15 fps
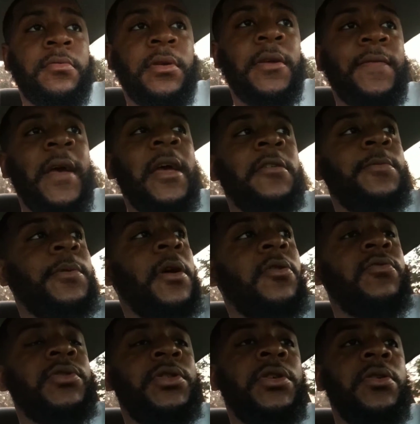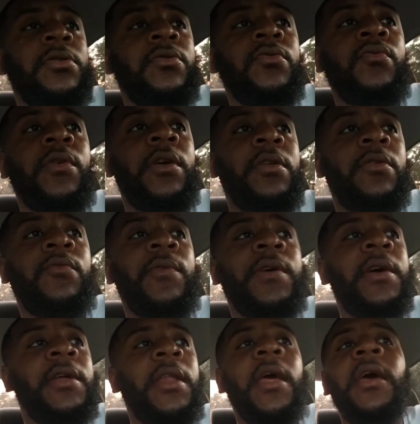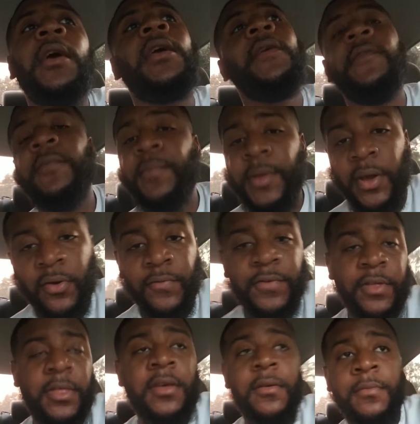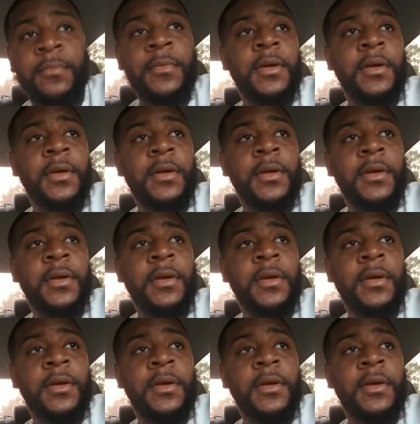If HBO was still running around, they'll even be over them.